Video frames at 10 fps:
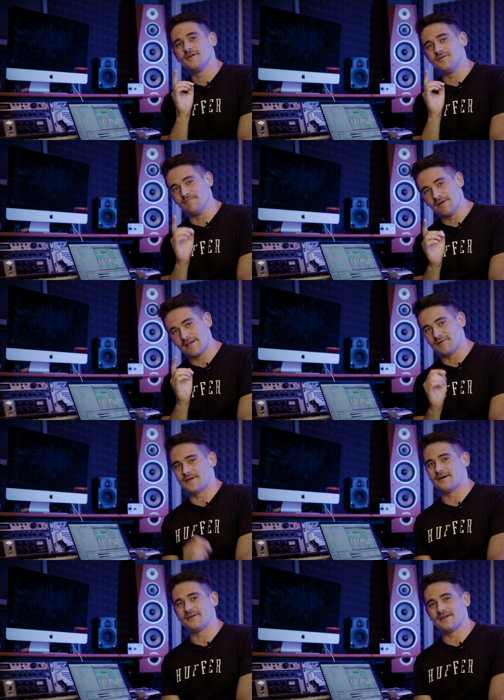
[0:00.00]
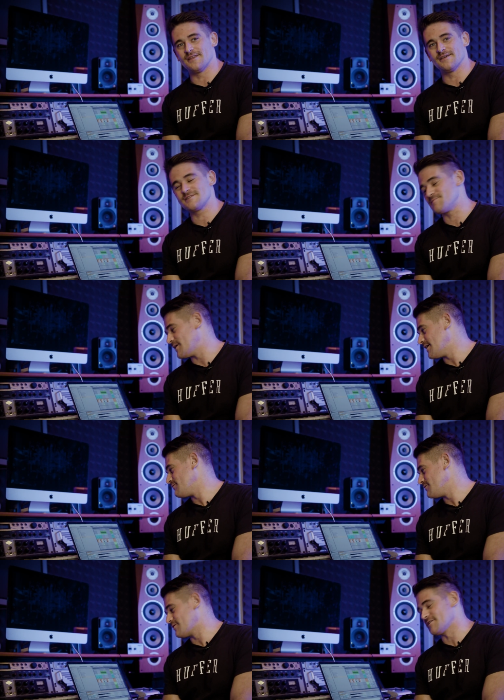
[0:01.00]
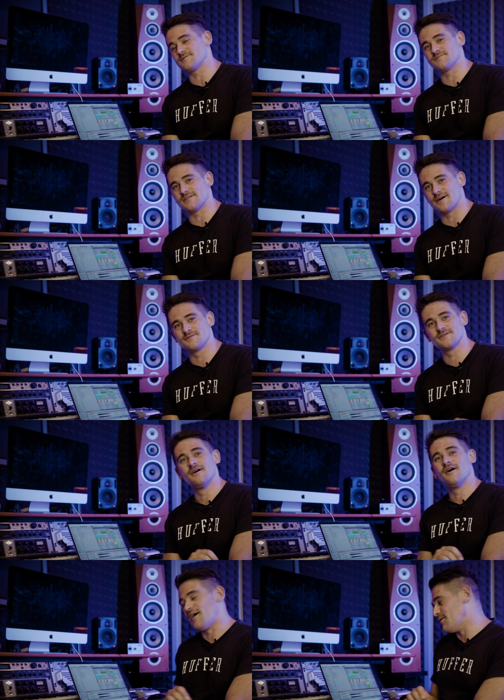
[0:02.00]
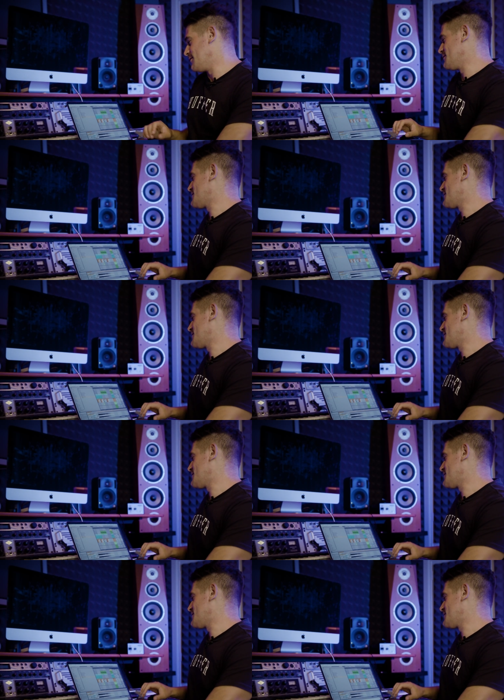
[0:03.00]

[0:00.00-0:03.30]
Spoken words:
you may not be able to hear this, but if you've got some subs, hold on